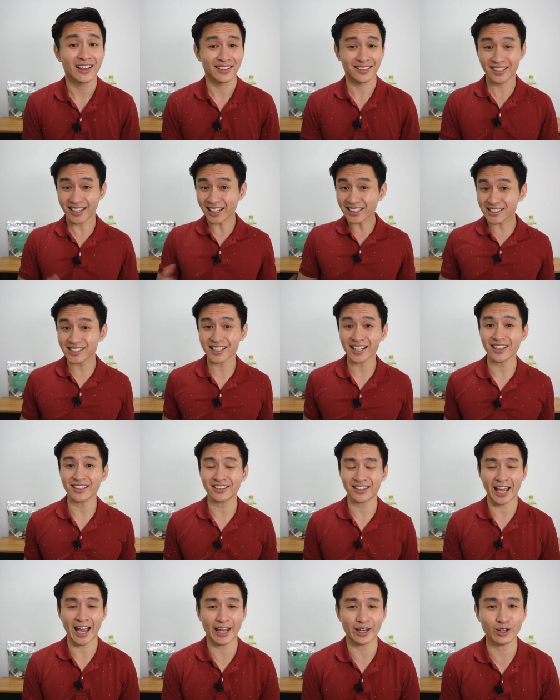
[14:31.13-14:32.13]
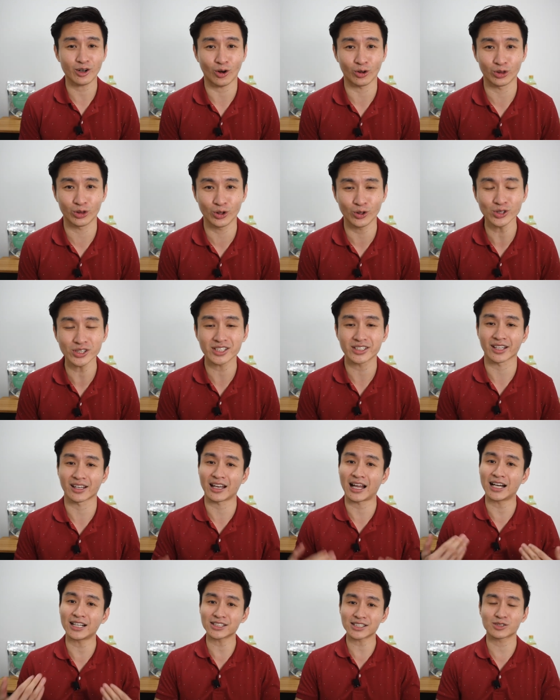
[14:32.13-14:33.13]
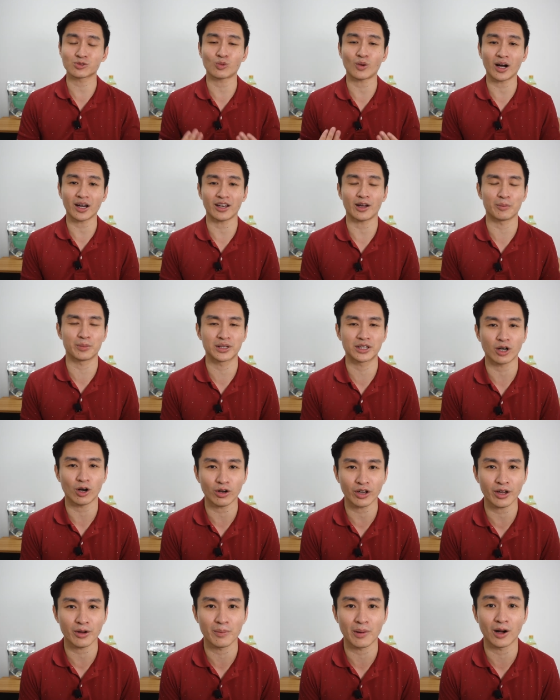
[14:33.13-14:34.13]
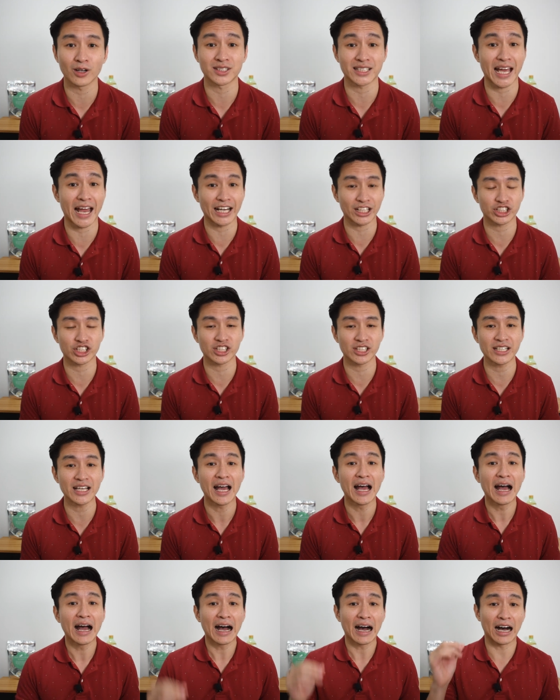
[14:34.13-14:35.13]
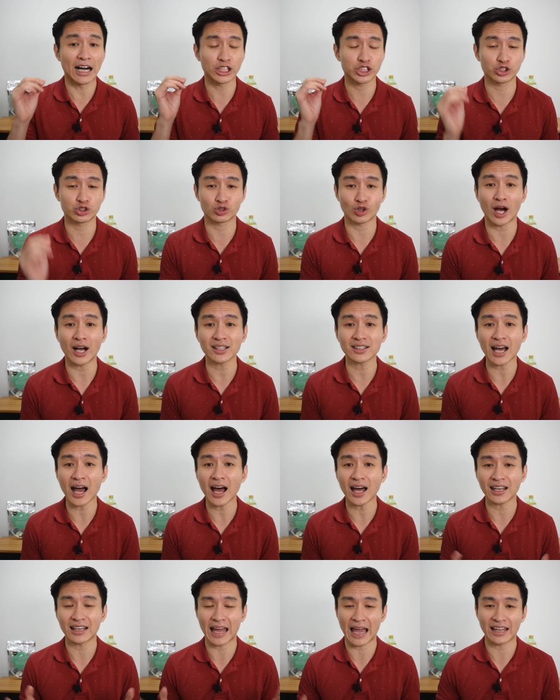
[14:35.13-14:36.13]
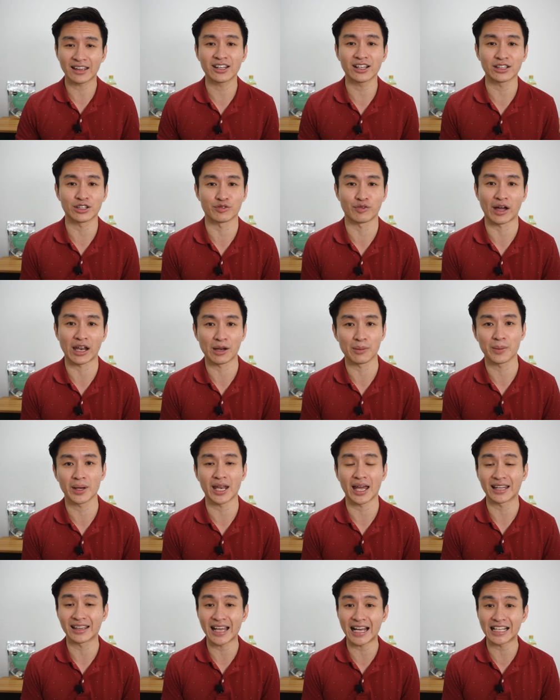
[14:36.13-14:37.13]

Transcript: Did I say 10 condos? The last one I'll be talking about is actually a strata landed development, and